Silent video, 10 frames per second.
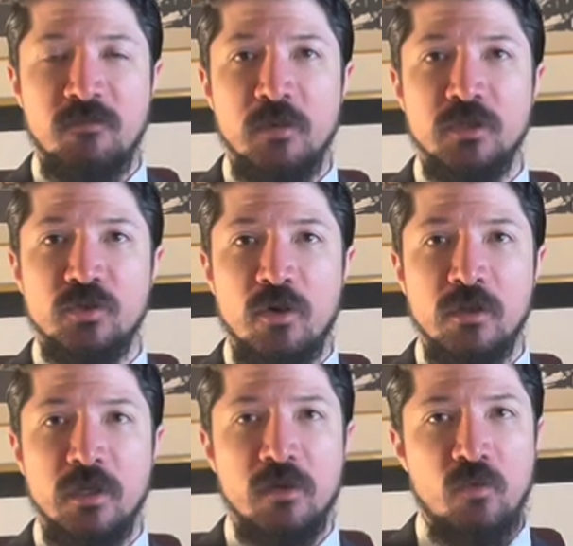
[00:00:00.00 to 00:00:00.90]
FB
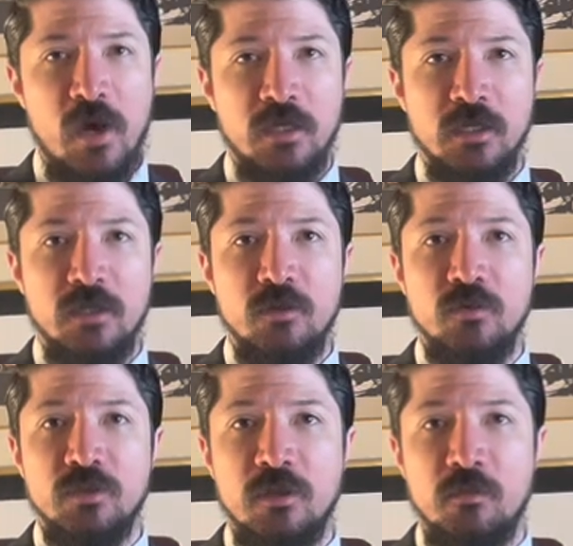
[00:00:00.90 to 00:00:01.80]
strongly and widely
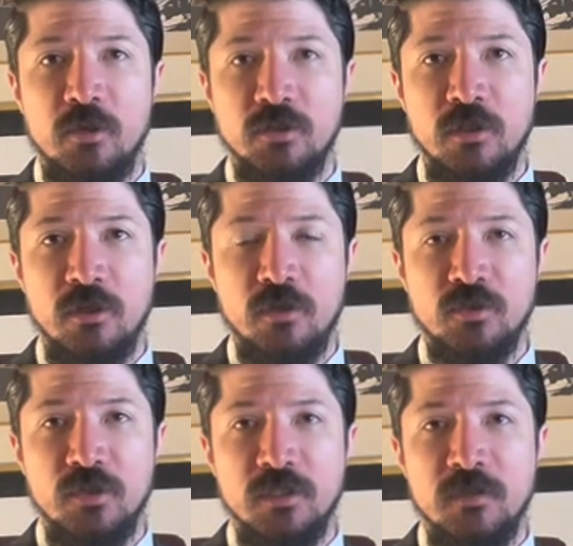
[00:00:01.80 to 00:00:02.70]
used in emerging
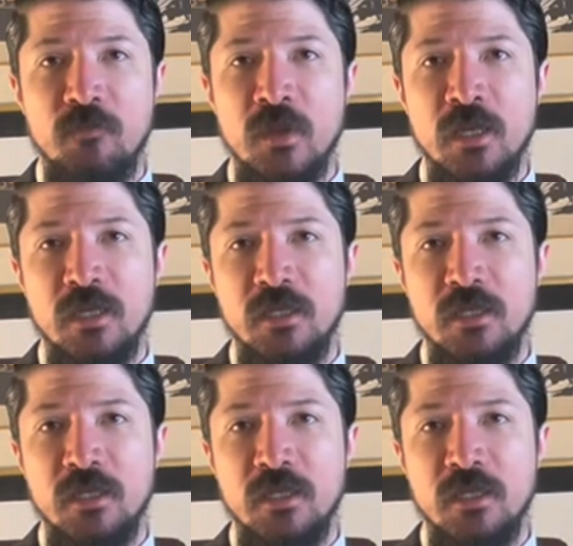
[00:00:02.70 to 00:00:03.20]
countries,